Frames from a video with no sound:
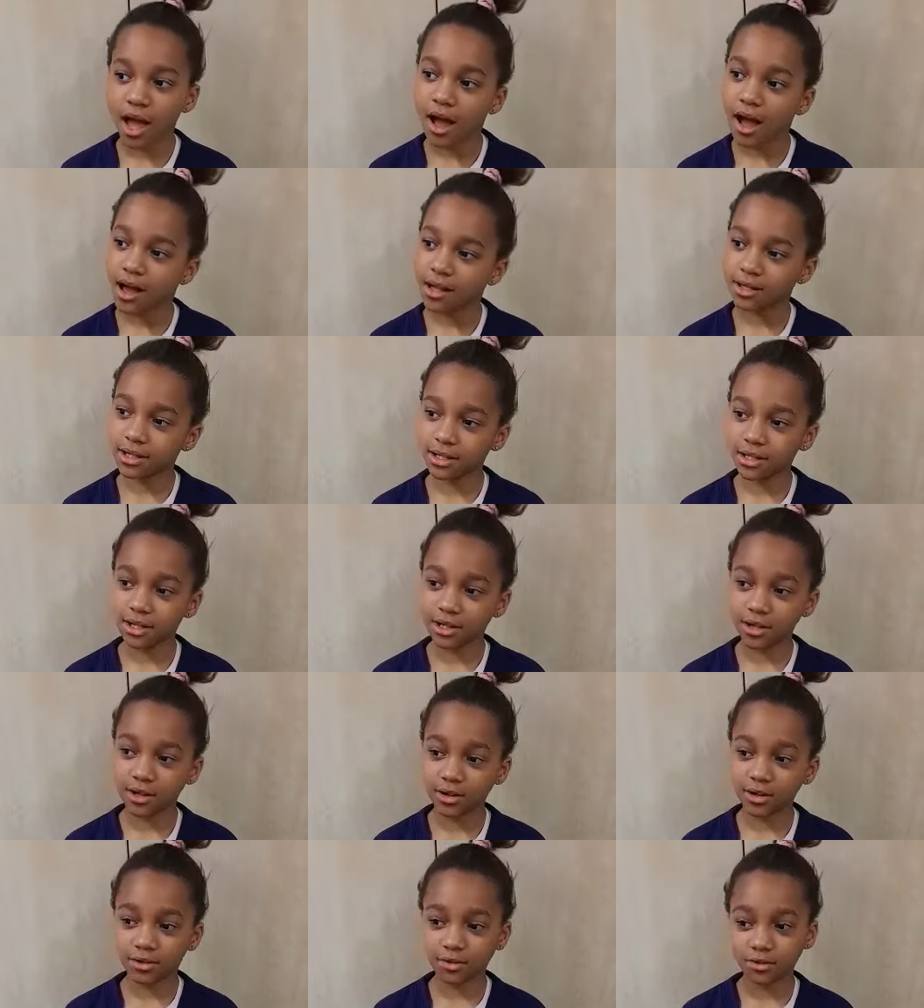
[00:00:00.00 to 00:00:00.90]
I didn't
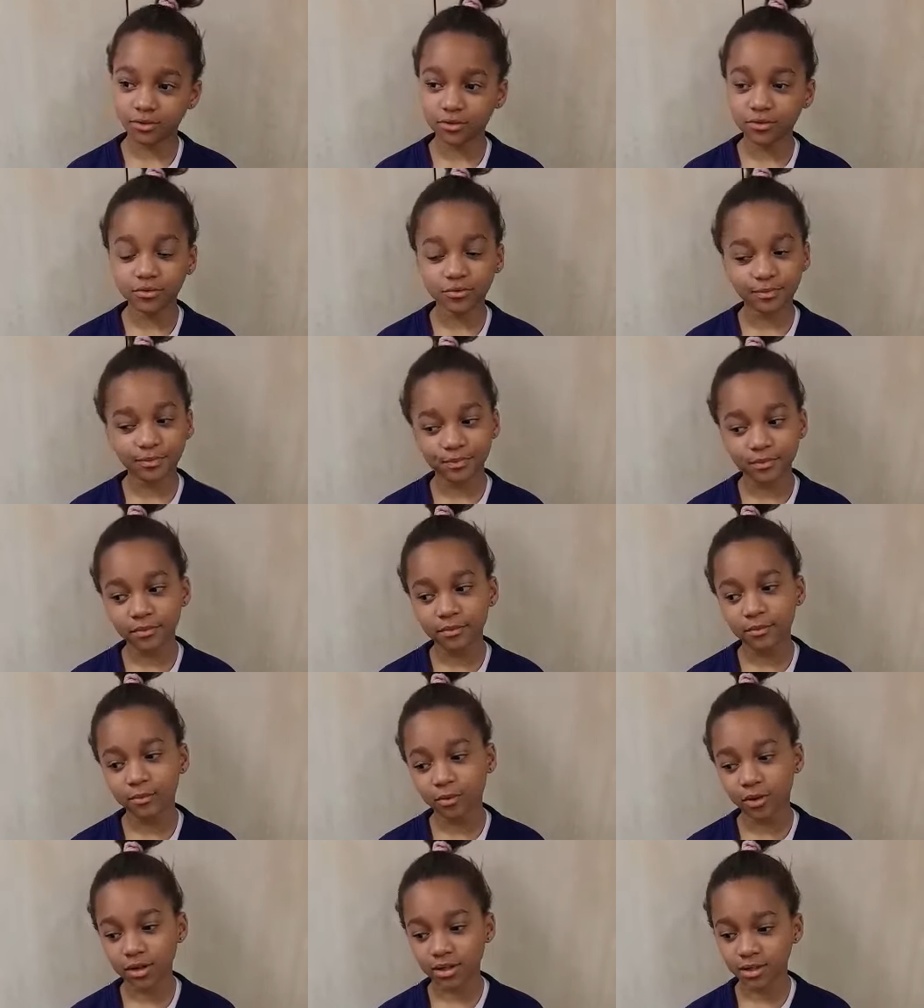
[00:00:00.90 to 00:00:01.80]
know
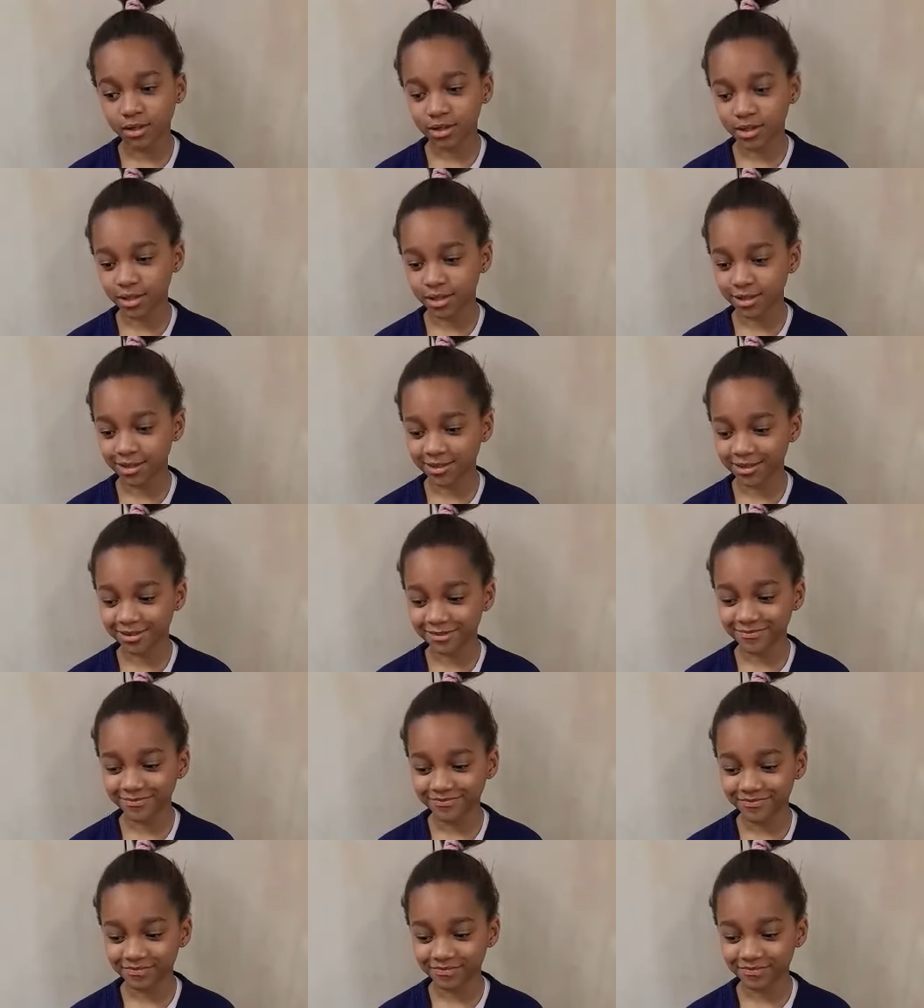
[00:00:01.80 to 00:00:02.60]
what to do.